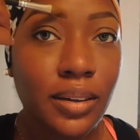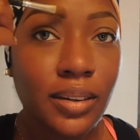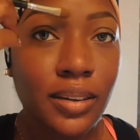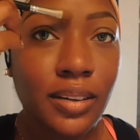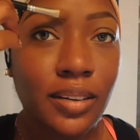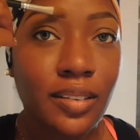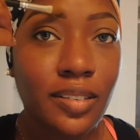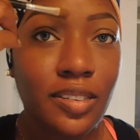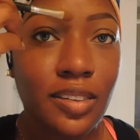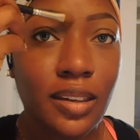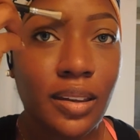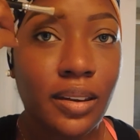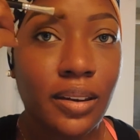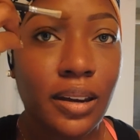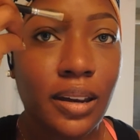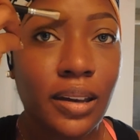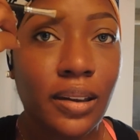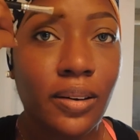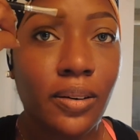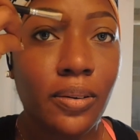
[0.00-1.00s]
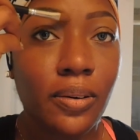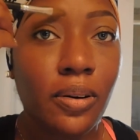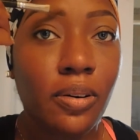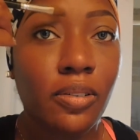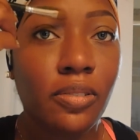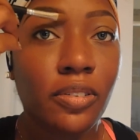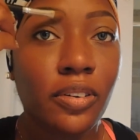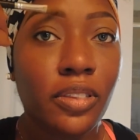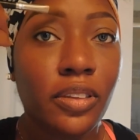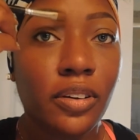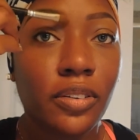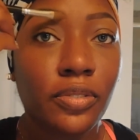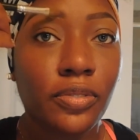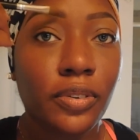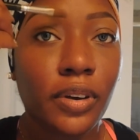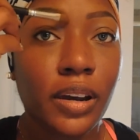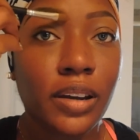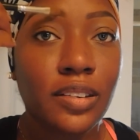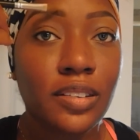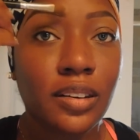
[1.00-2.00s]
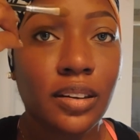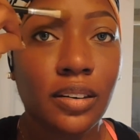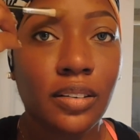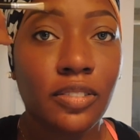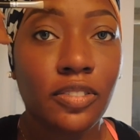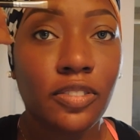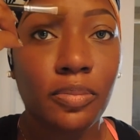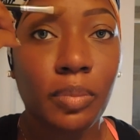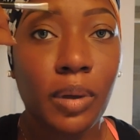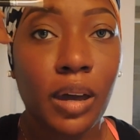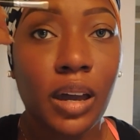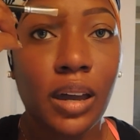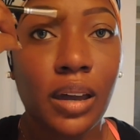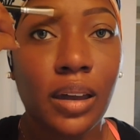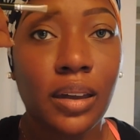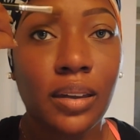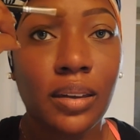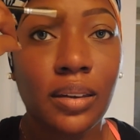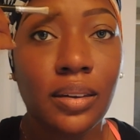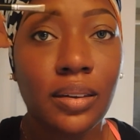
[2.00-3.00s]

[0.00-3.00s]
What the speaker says: concealer and go over the front of my